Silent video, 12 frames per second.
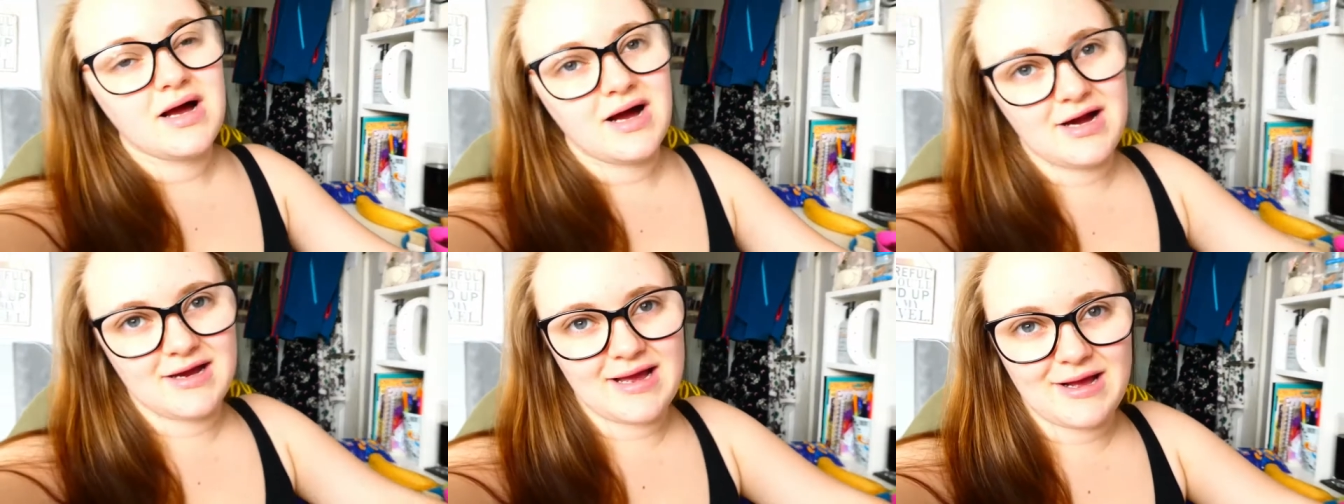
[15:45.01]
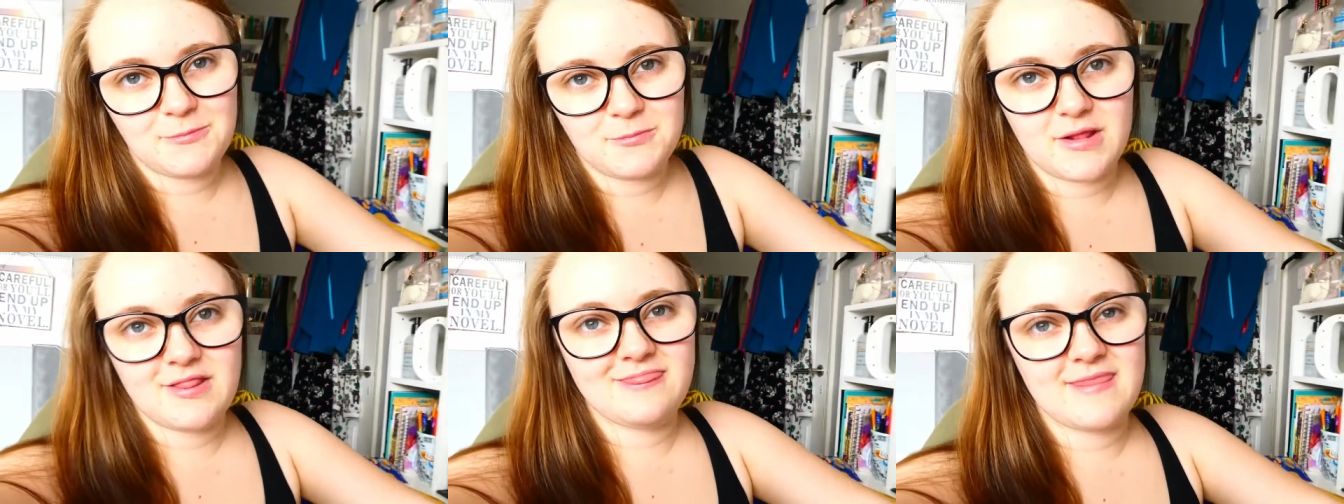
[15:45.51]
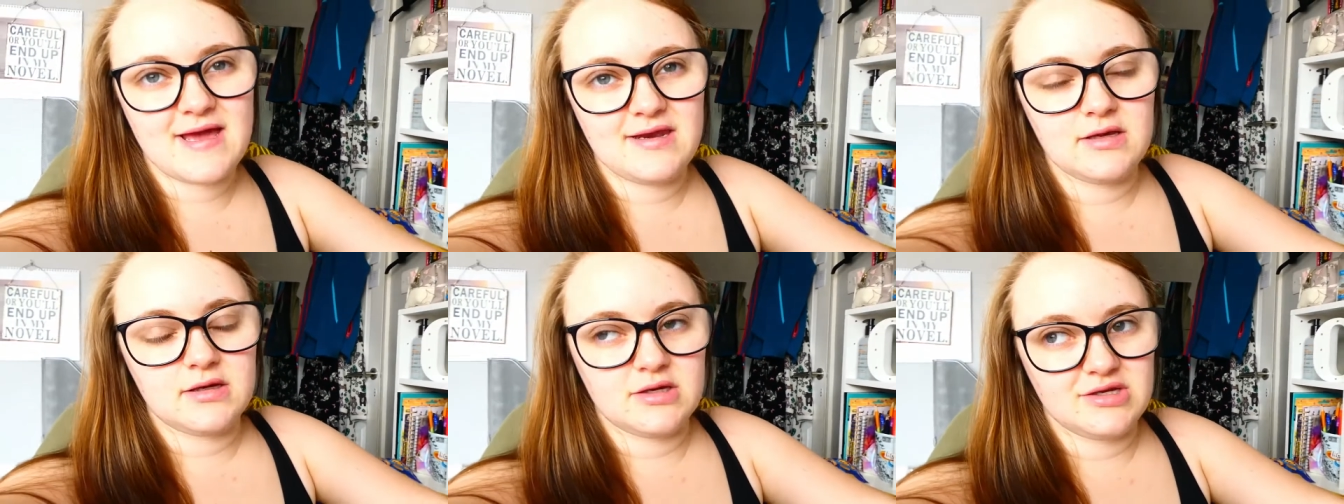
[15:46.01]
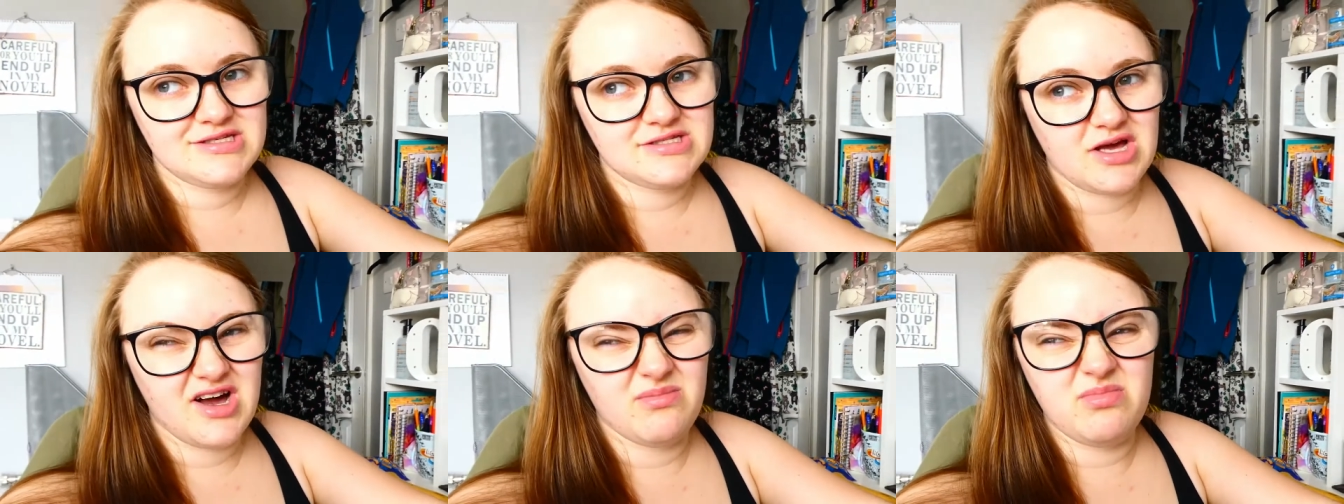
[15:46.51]
I am then going to
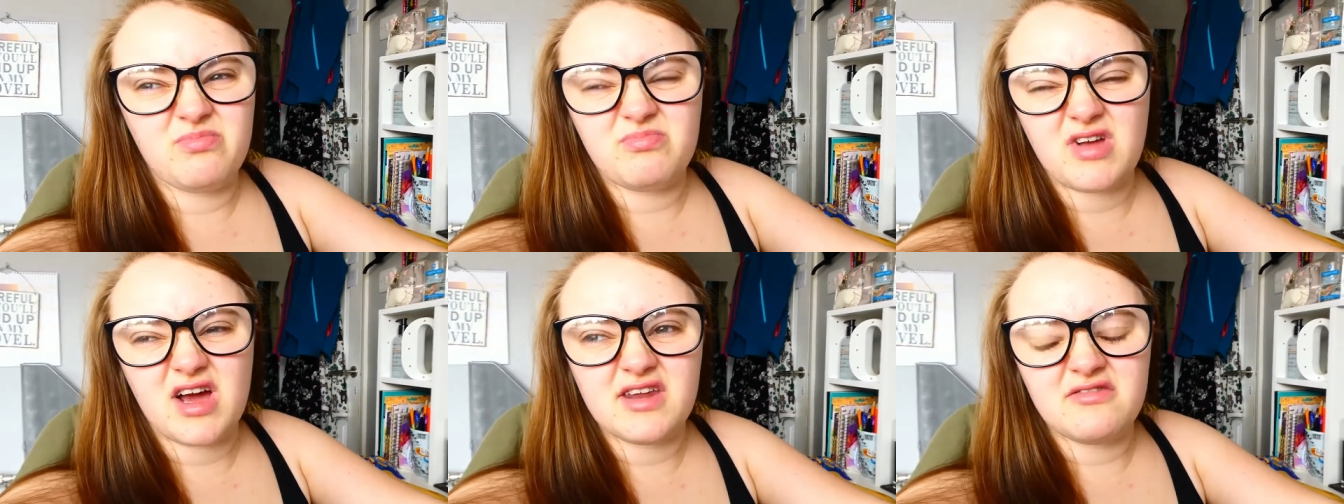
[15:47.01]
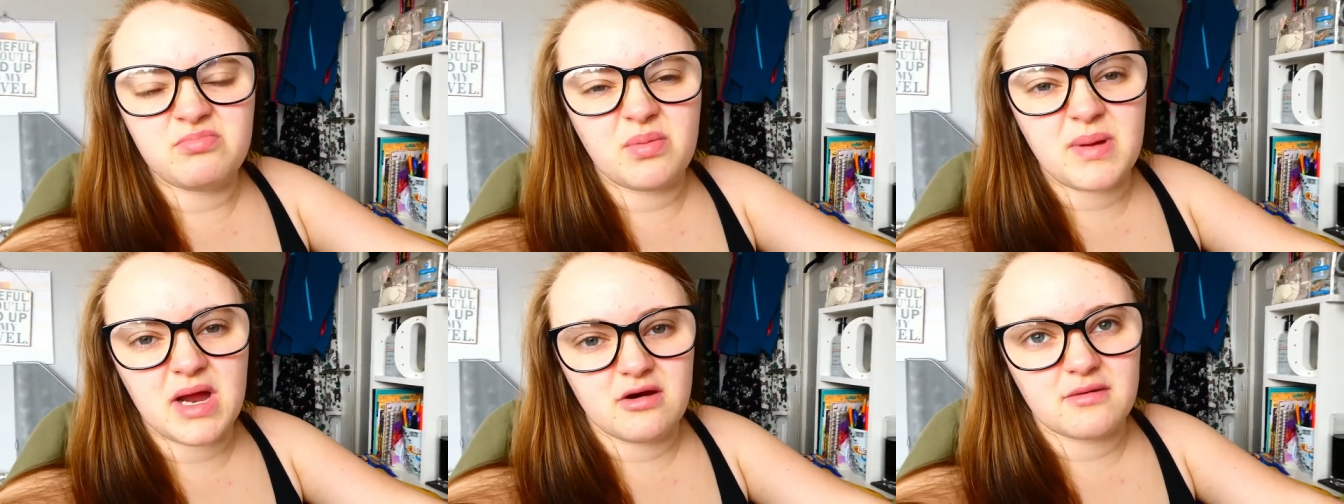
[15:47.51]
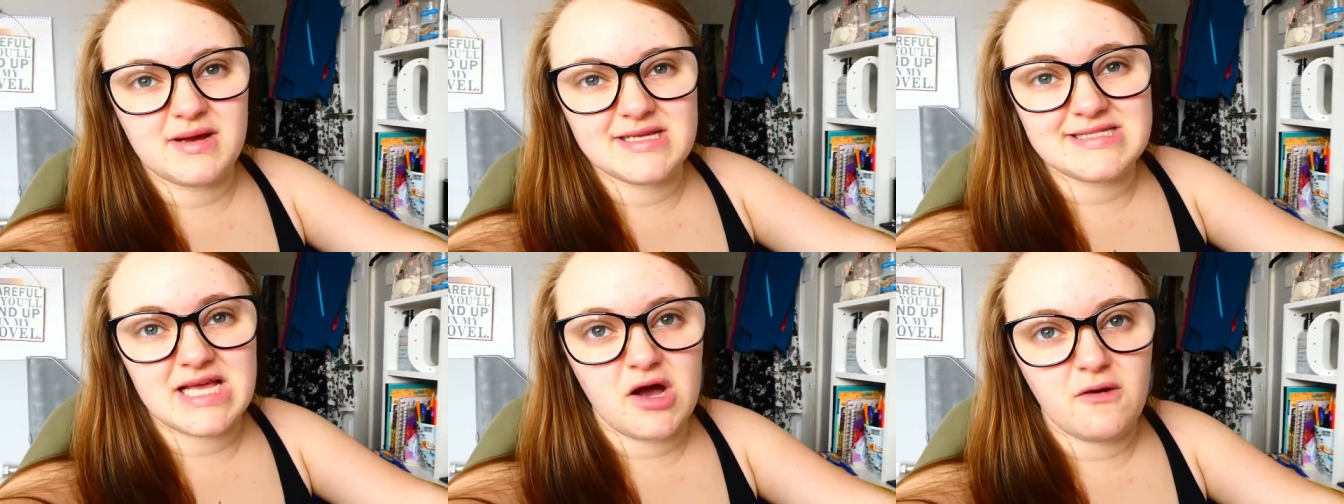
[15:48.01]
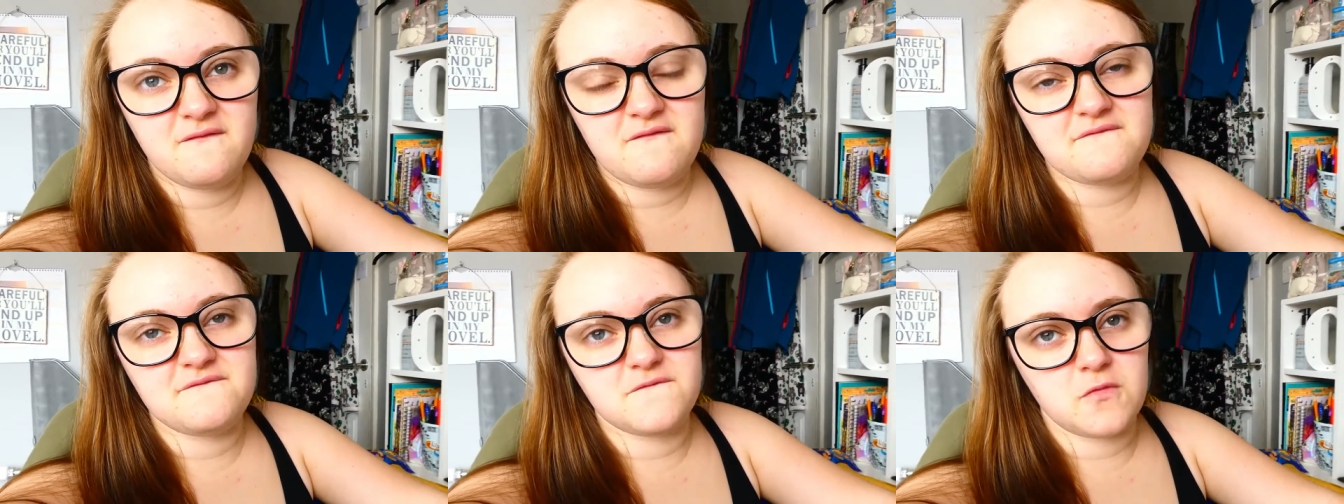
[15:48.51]
start kind of preparing myself
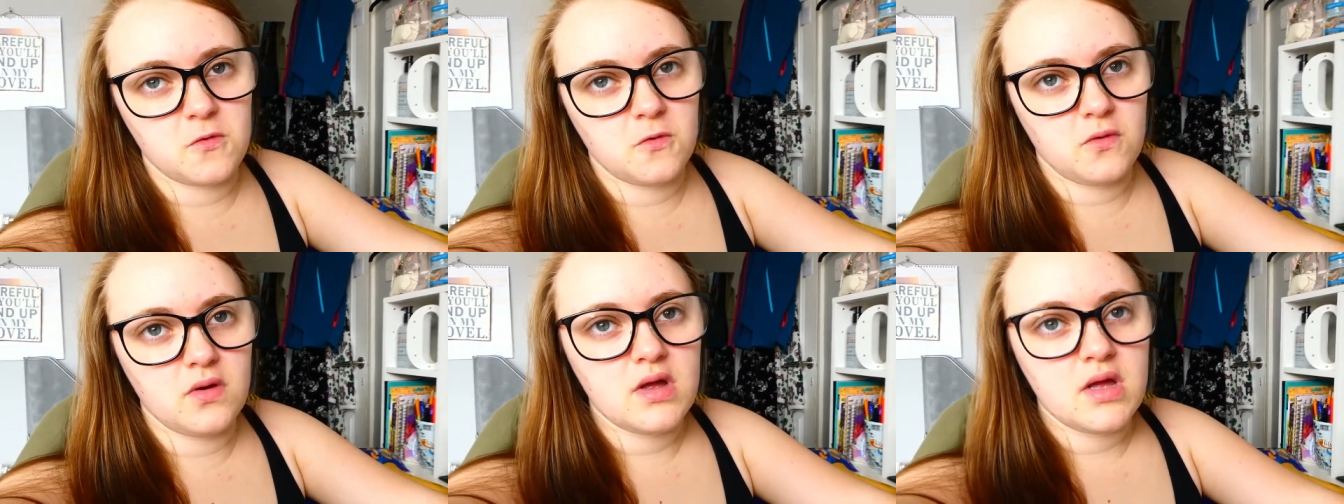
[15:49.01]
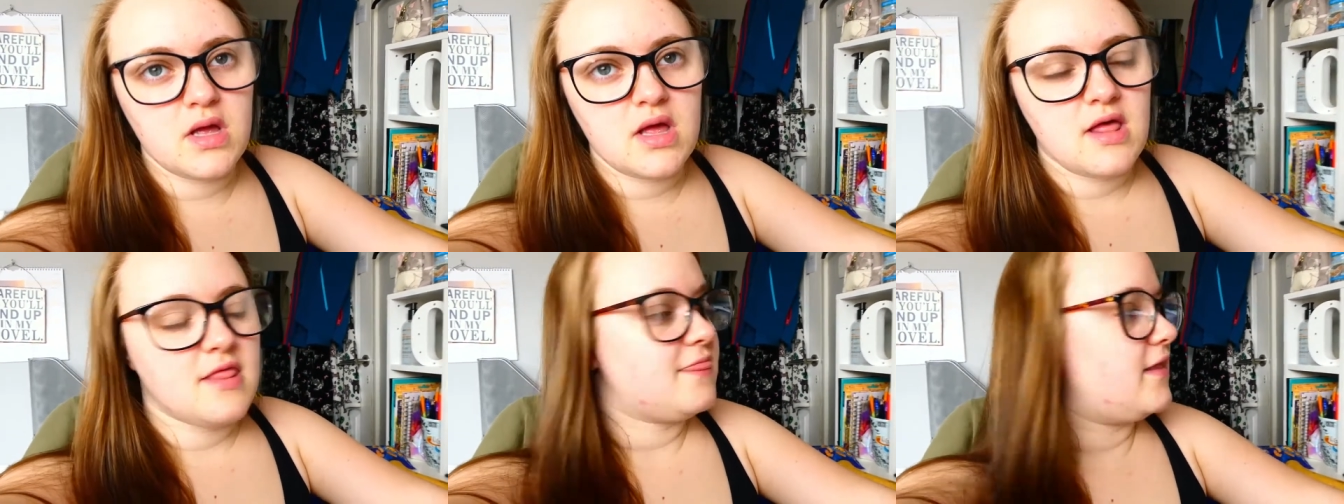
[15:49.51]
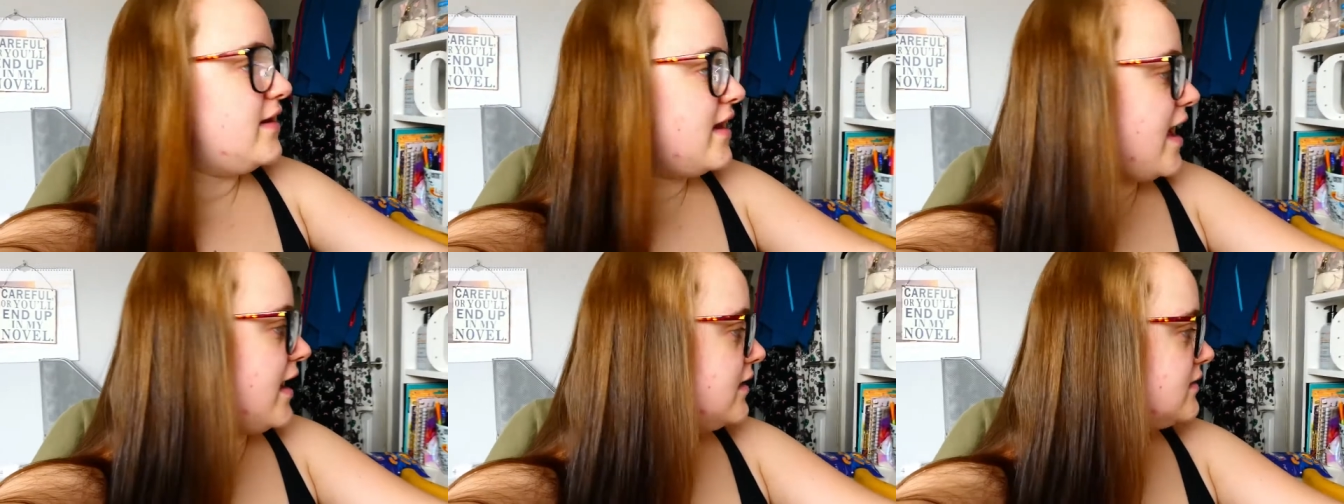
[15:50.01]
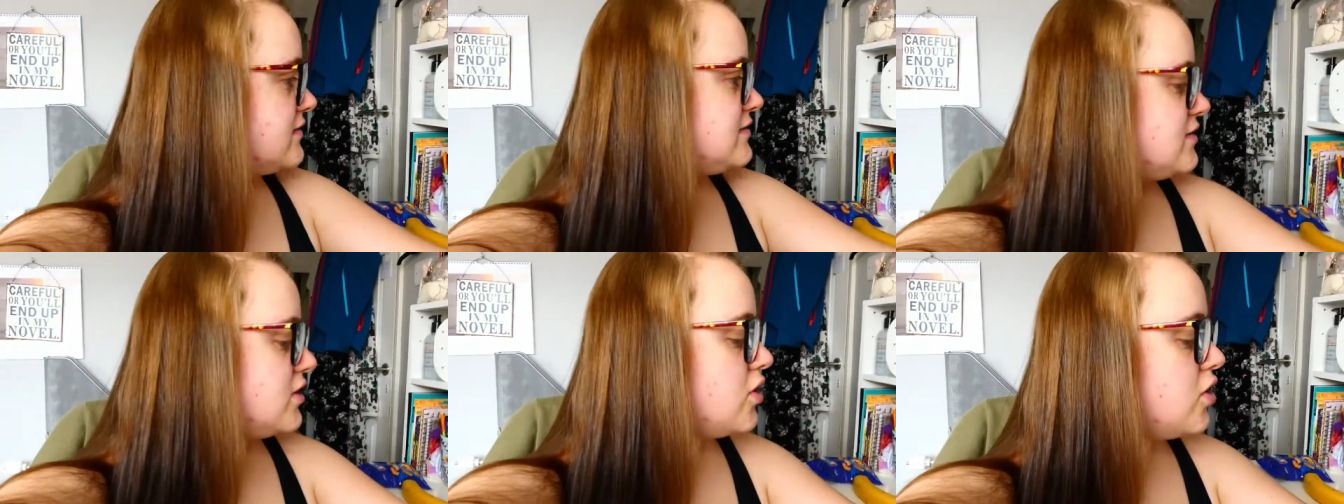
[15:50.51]
for the
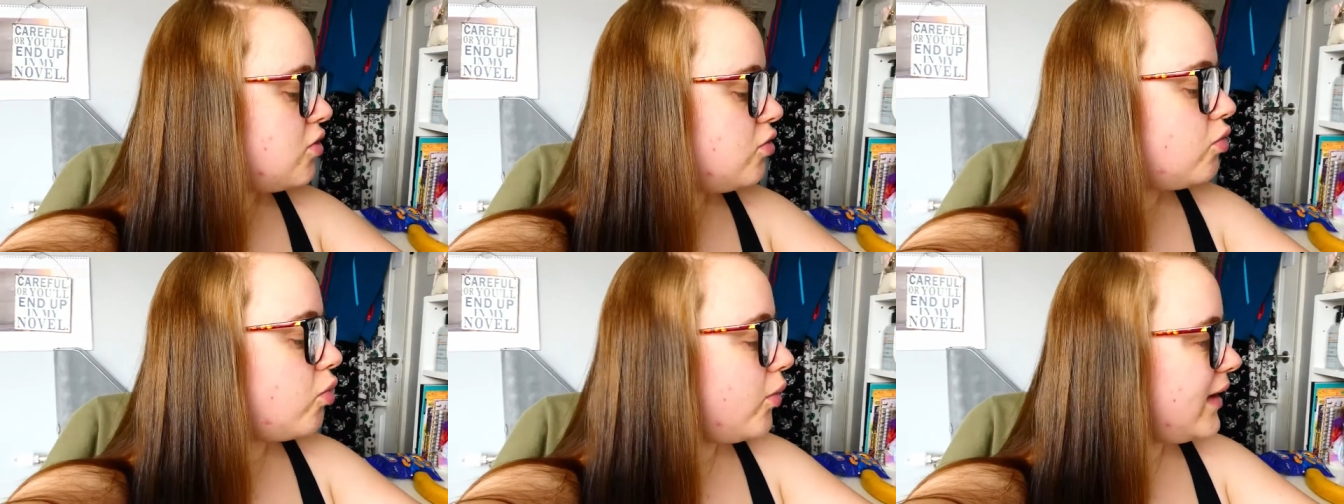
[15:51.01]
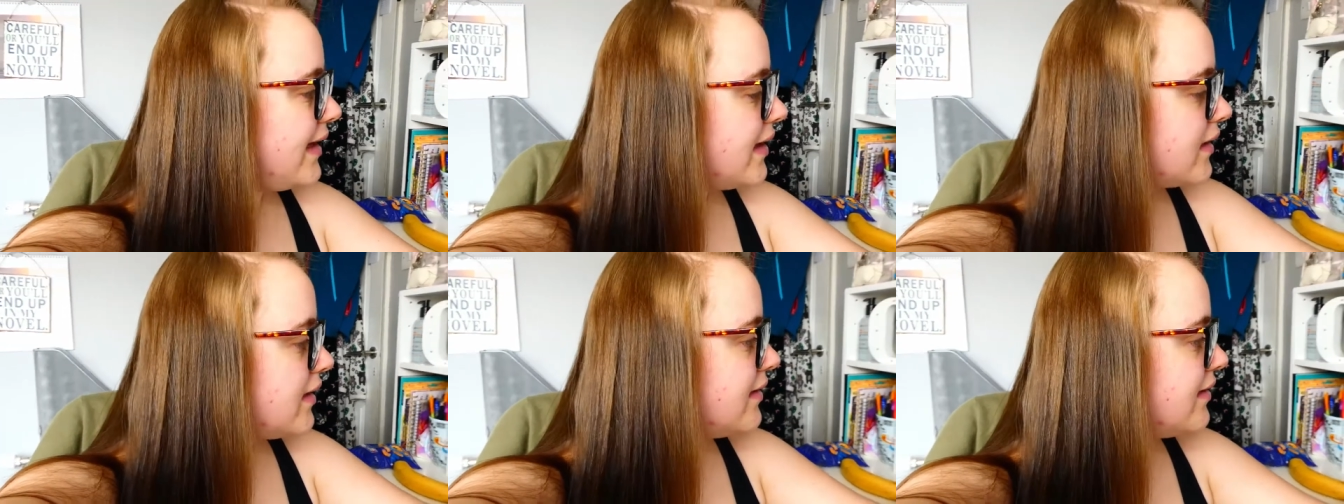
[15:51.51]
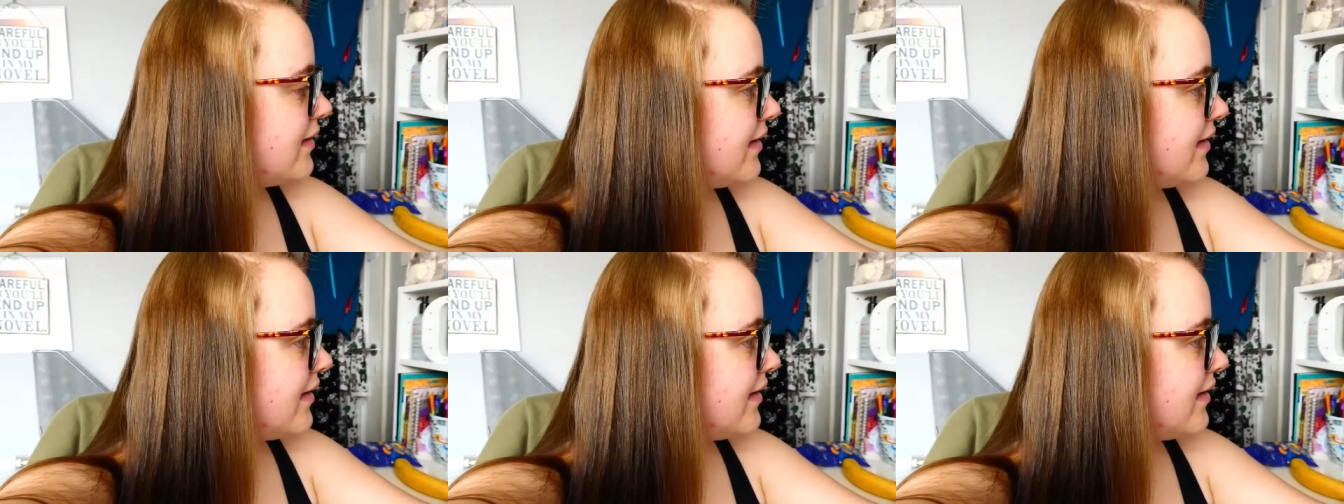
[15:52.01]
next week.